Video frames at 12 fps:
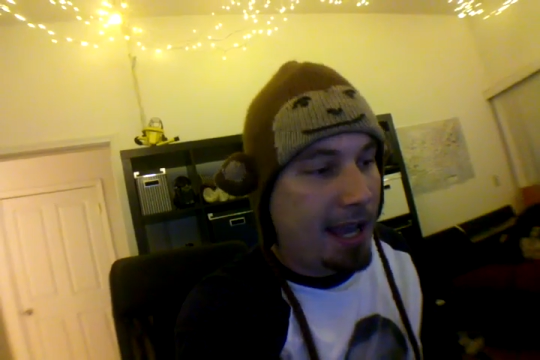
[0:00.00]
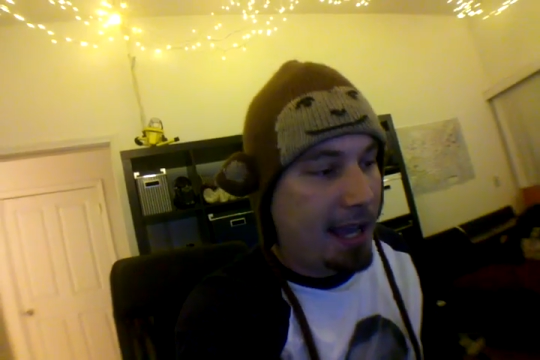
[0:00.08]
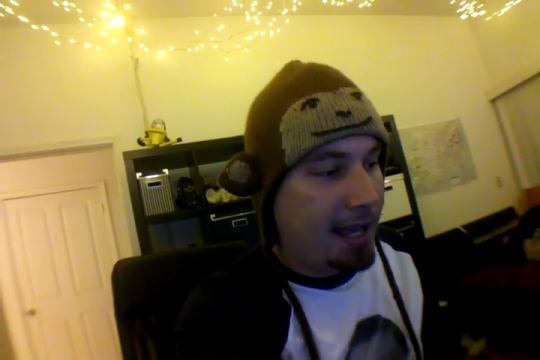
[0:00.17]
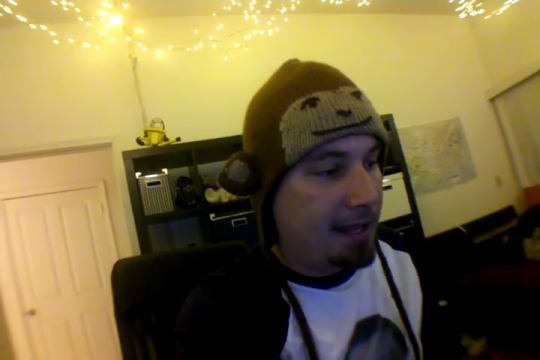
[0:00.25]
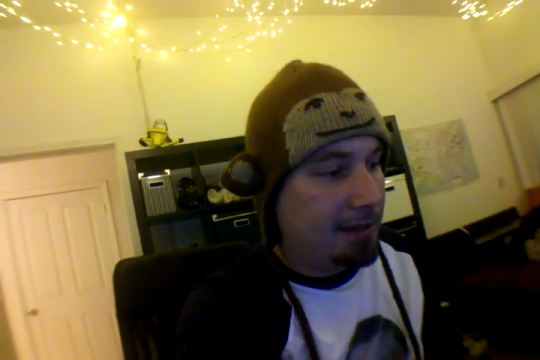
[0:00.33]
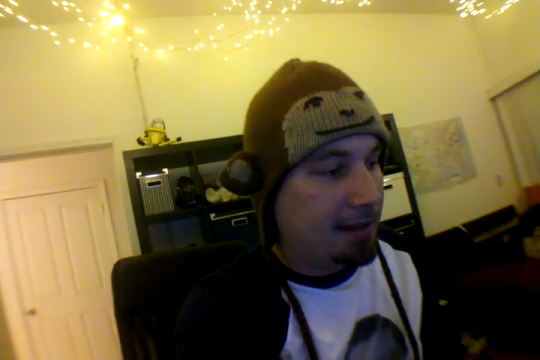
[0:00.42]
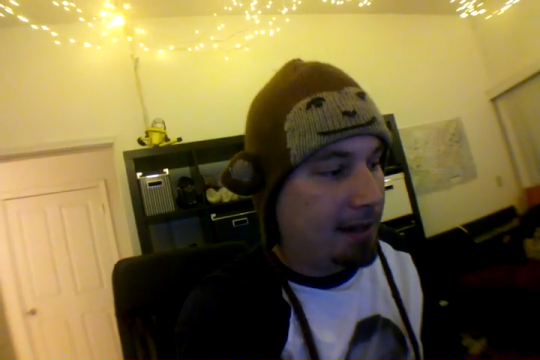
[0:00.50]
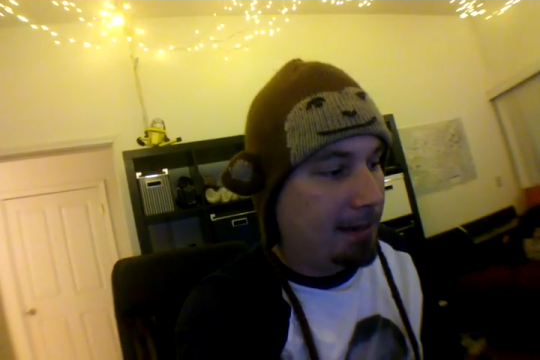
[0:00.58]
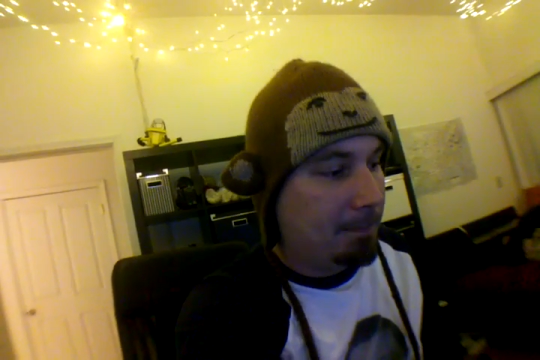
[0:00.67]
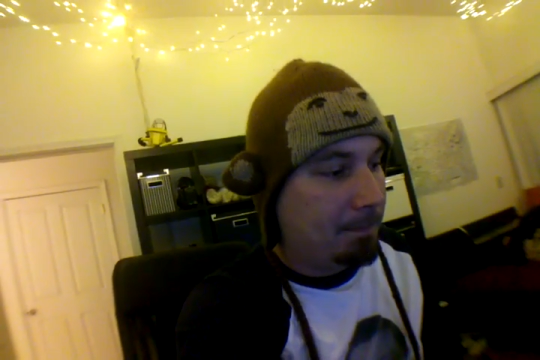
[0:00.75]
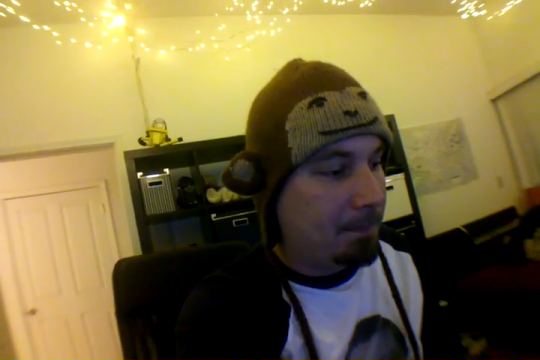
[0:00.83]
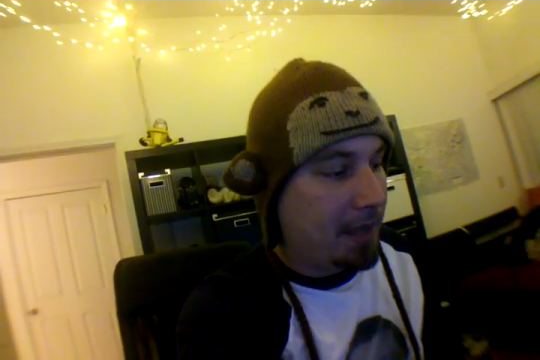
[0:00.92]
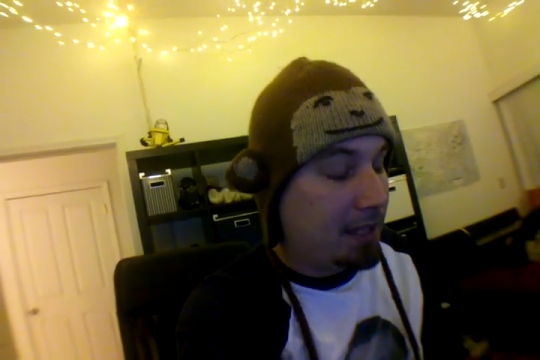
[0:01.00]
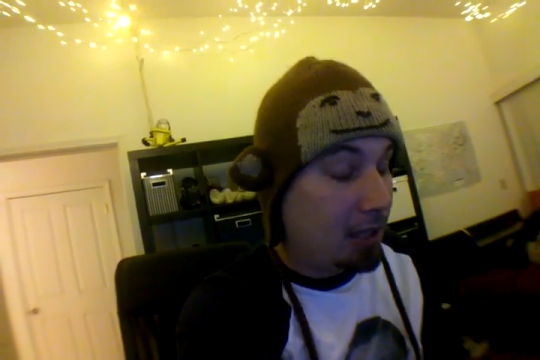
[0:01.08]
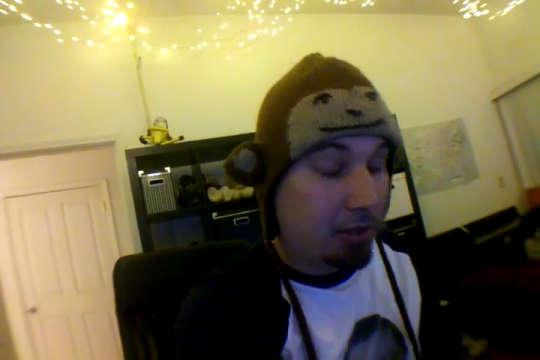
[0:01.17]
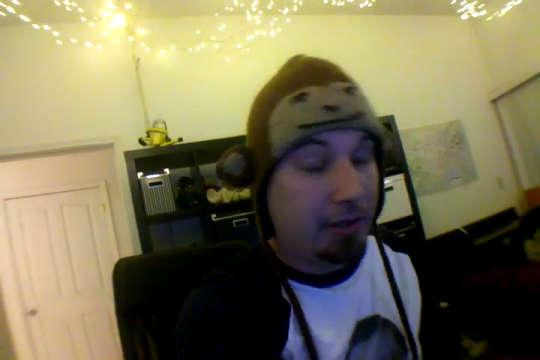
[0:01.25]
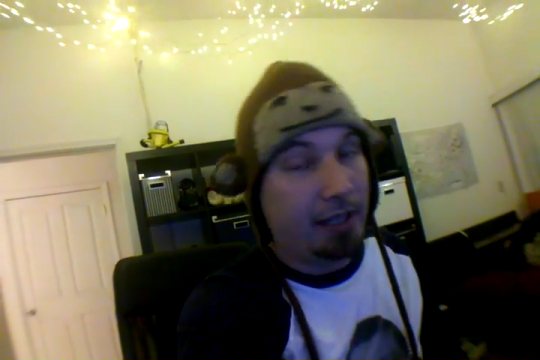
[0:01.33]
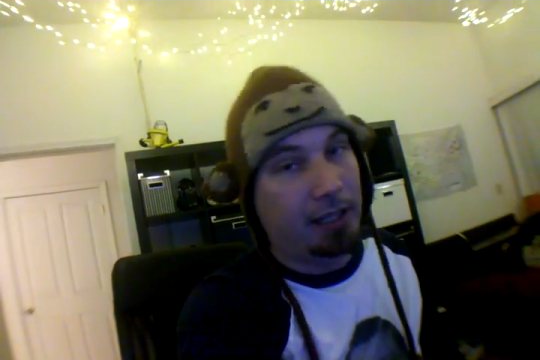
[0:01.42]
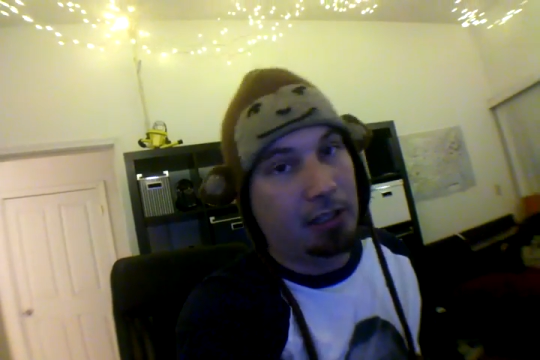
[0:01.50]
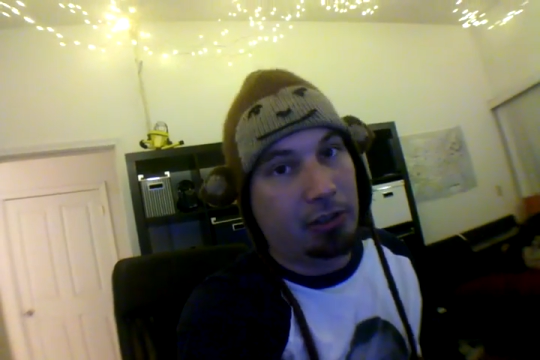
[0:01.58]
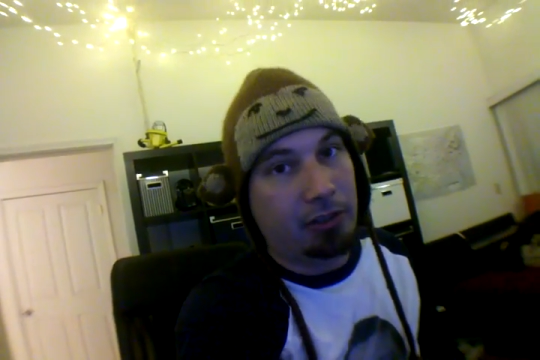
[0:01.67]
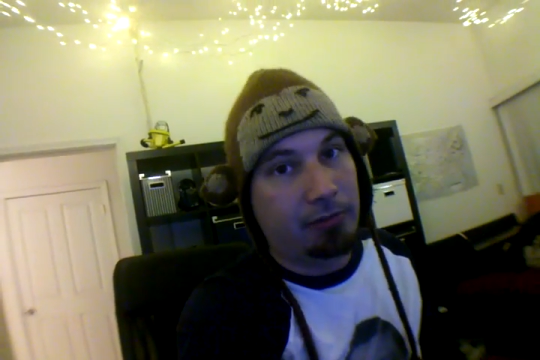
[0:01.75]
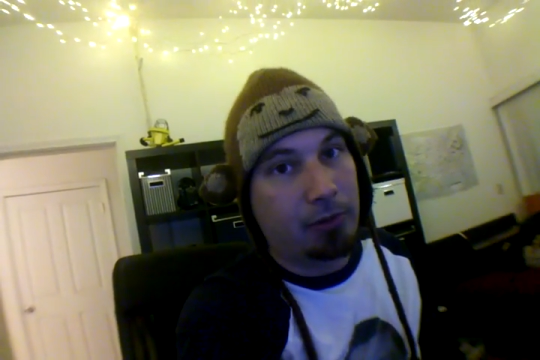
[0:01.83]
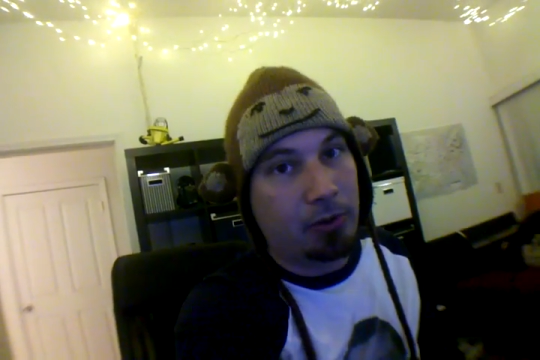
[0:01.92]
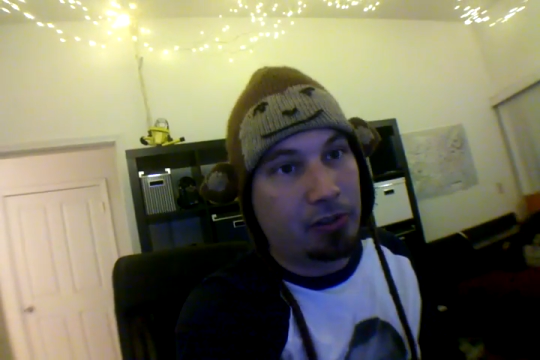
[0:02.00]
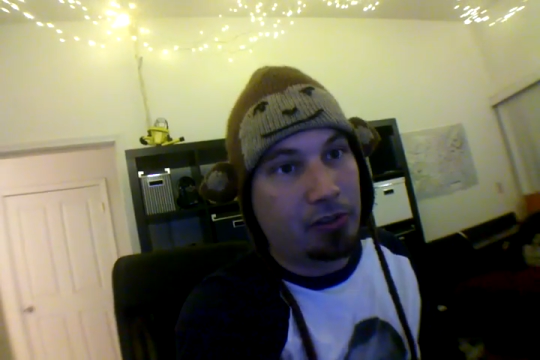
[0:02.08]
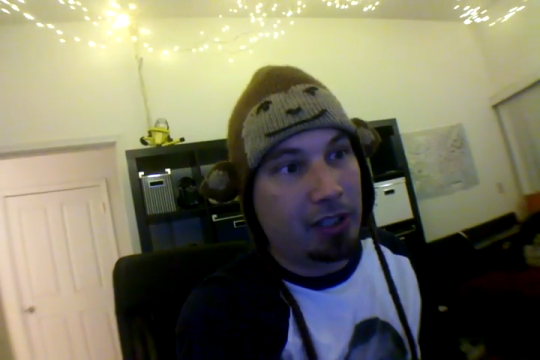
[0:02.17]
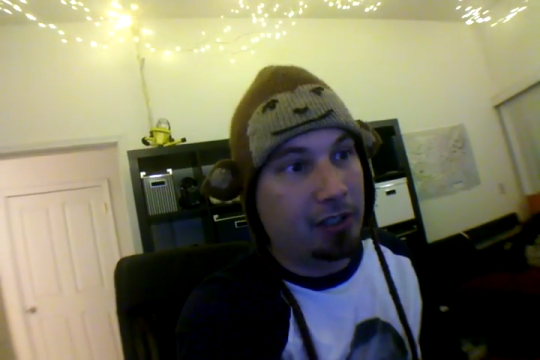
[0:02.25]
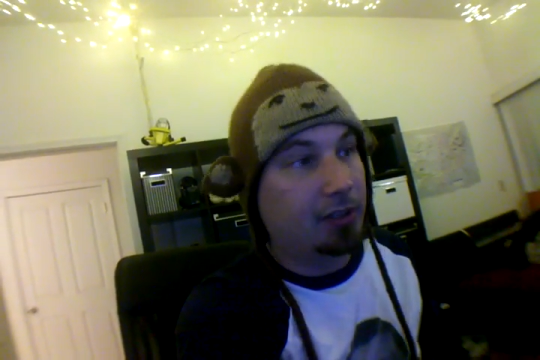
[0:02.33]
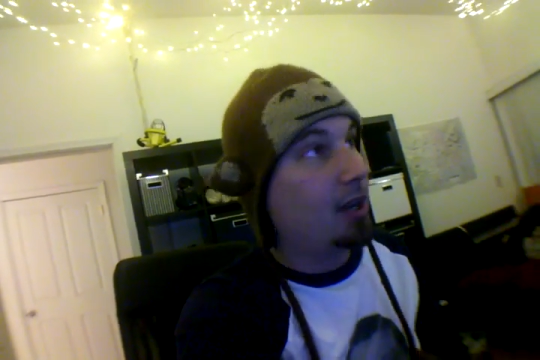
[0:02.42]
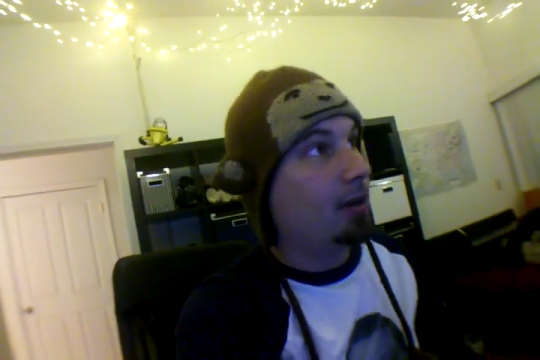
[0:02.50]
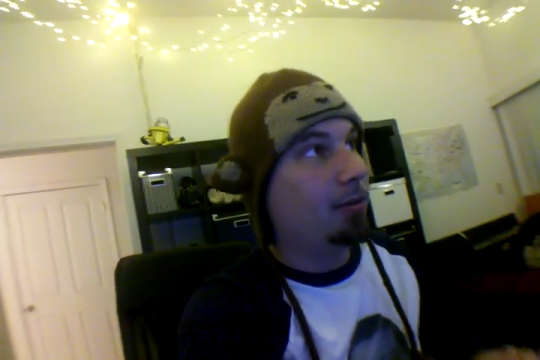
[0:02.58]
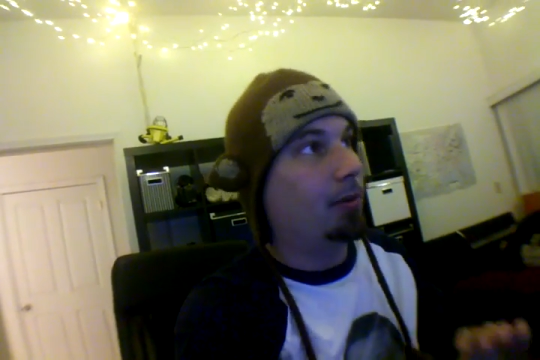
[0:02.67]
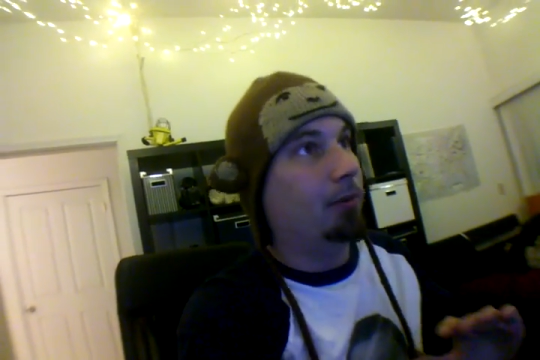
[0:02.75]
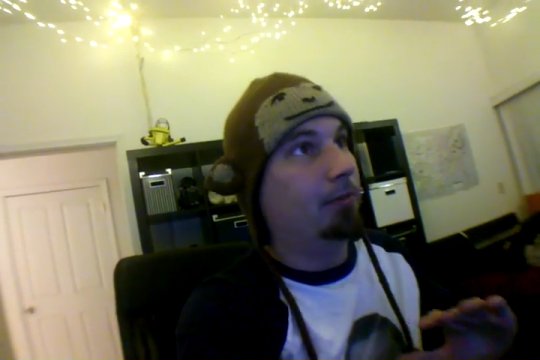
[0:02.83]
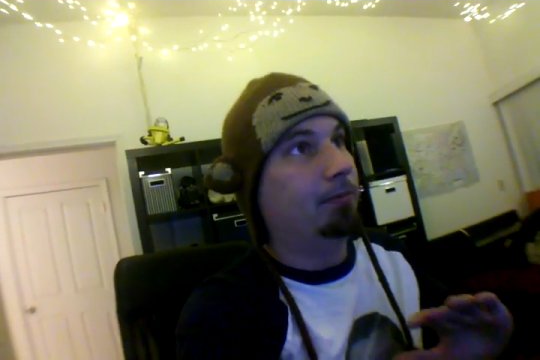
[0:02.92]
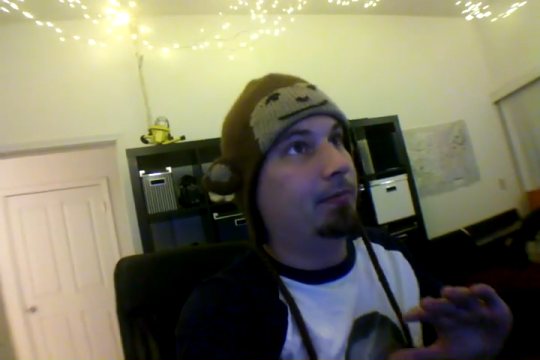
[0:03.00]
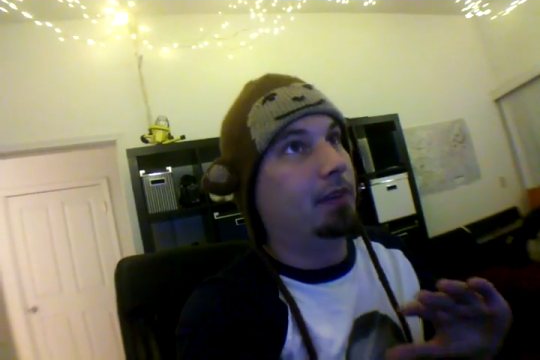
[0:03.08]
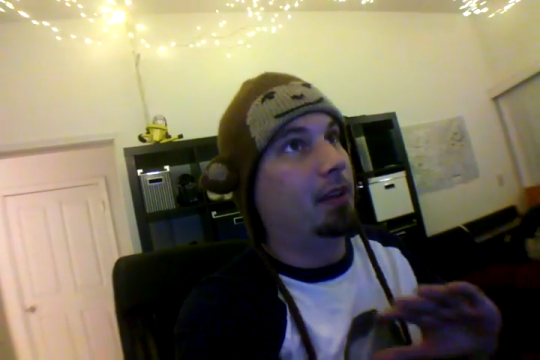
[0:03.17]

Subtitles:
And the other thing I learned, of course, is, well,